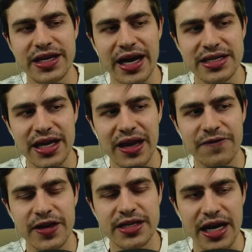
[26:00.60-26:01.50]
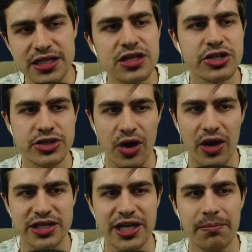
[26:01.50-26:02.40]
doesn't
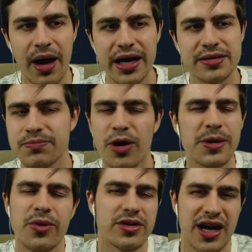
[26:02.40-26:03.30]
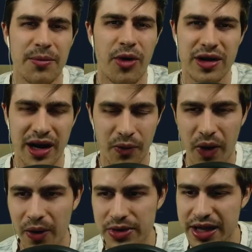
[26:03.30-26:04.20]
start, he probably won't come on. Like,
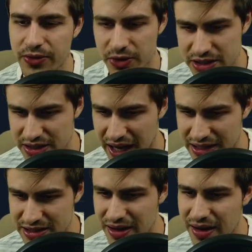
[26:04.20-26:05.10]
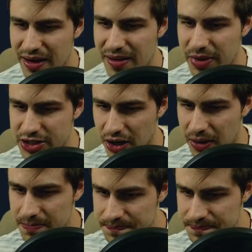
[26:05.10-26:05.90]
why would they risk that? But yeah.